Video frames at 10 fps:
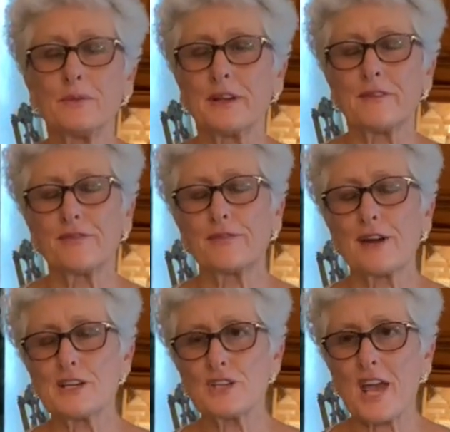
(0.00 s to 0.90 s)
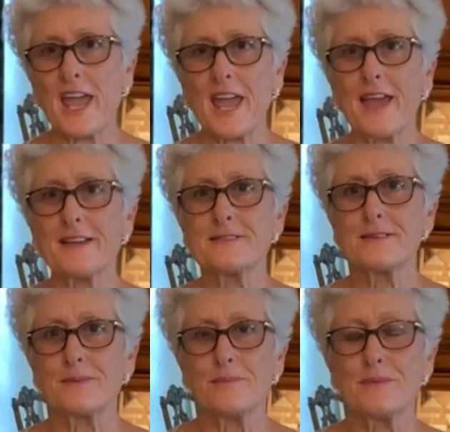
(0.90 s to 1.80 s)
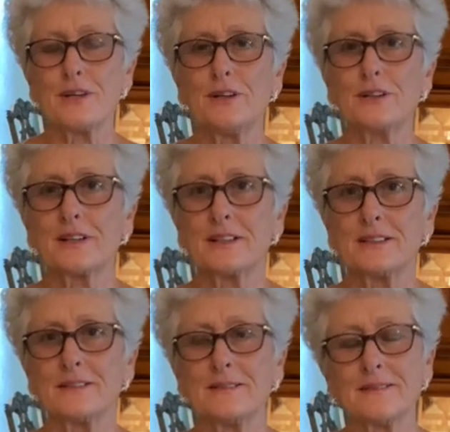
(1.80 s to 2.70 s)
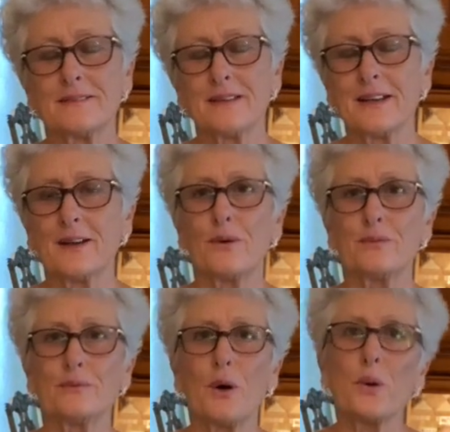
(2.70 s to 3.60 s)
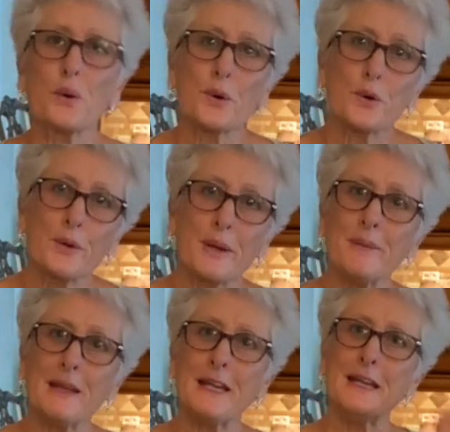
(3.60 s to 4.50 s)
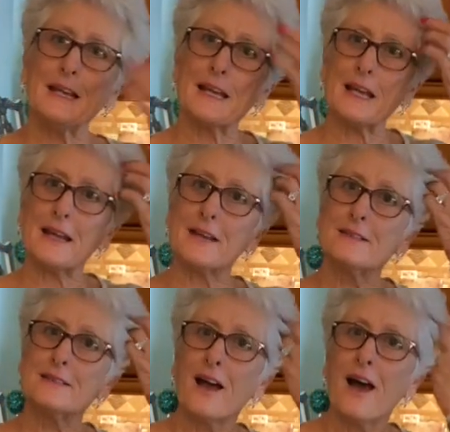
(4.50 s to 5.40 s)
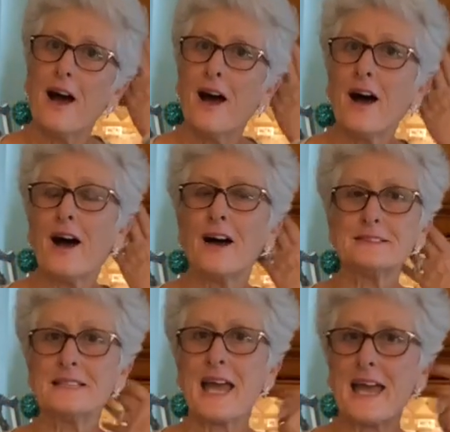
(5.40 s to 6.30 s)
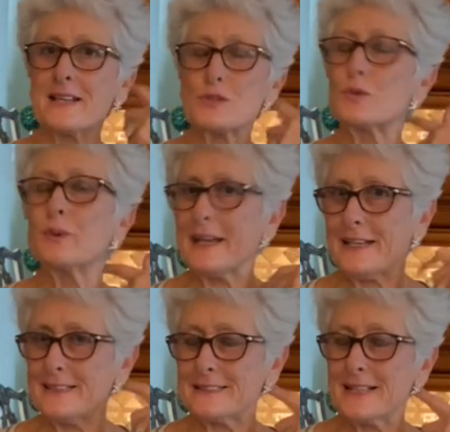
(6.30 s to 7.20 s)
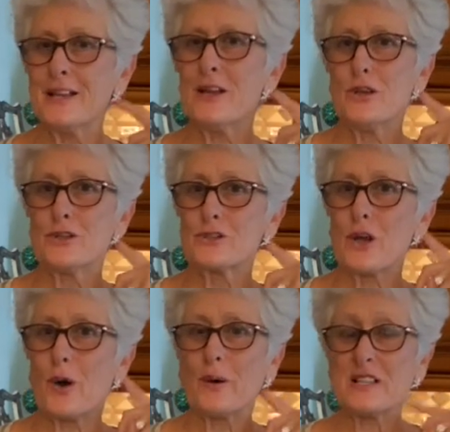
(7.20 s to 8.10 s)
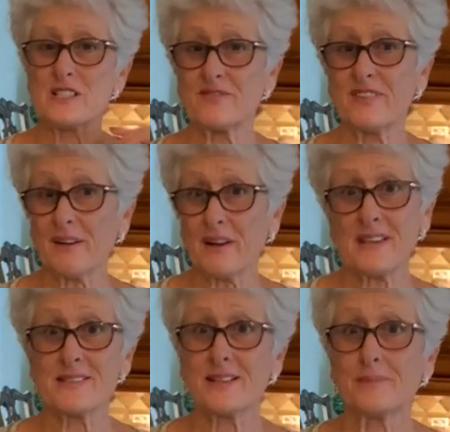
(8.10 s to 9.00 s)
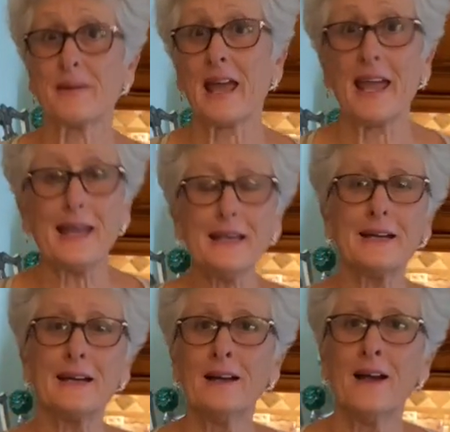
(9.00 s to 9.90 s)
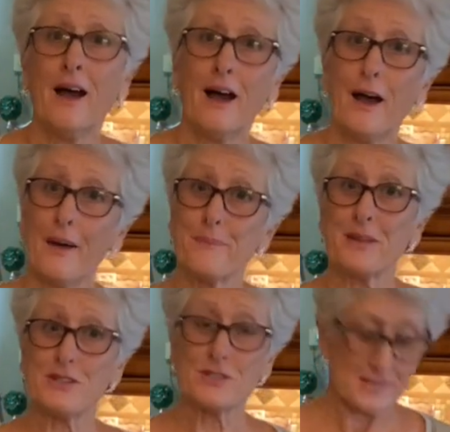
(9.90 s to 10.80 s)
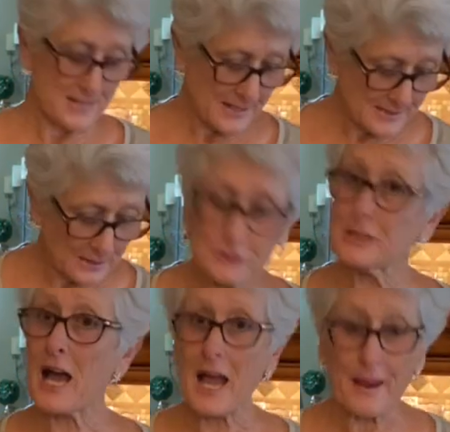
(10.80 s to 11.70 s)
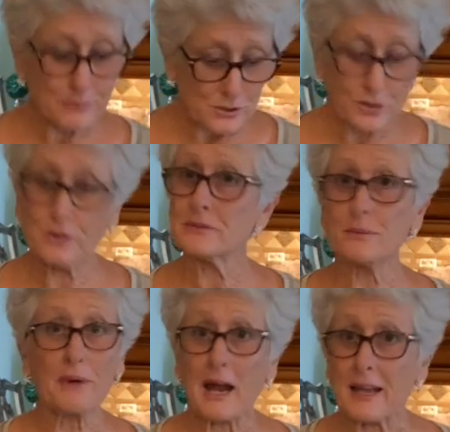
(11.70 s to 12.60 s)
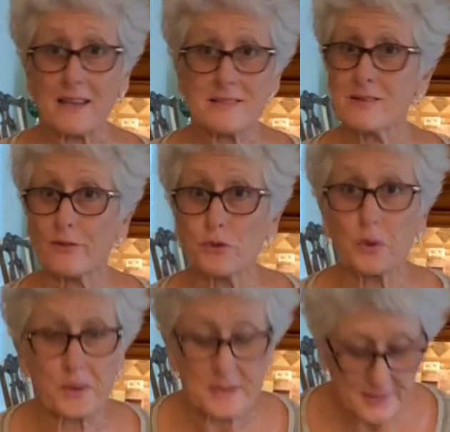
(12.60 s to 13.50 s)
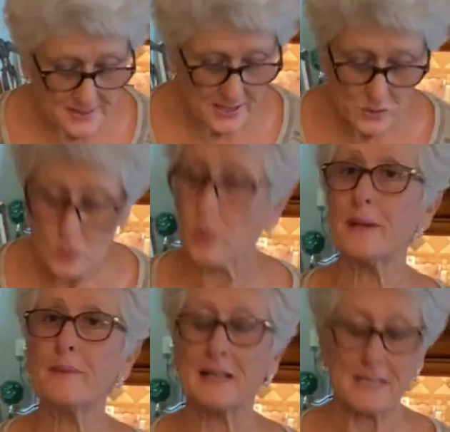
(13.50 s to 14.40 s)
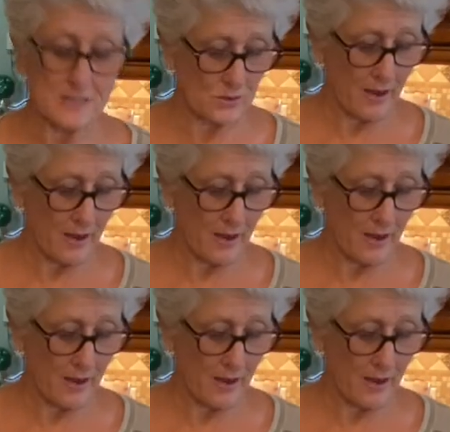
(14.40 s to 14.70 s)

with fresh eggs and milk and, you know, all creamy and uh, sweet. So it's very easy to make. Uh, it just takes a little time to cook the rice, of course. It takes 20 minutes. So I